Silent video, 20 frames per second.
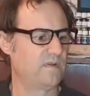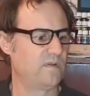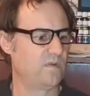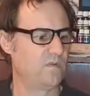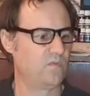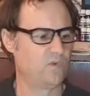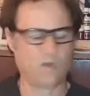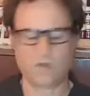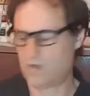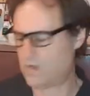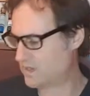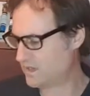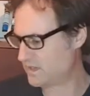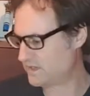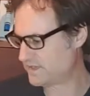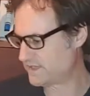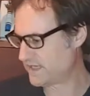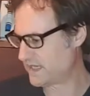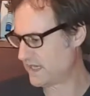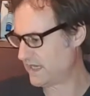
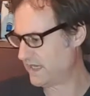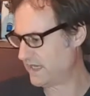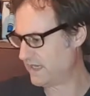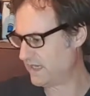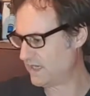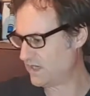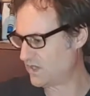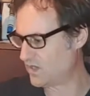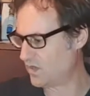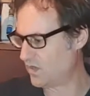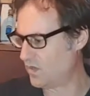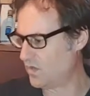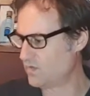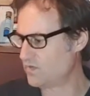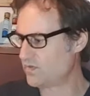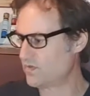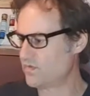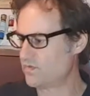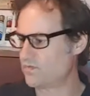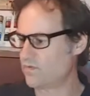was a
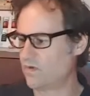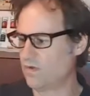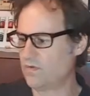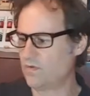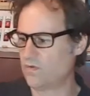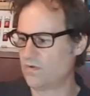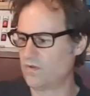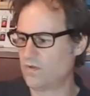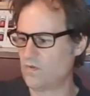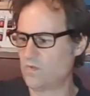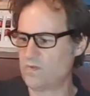goldenrod oil,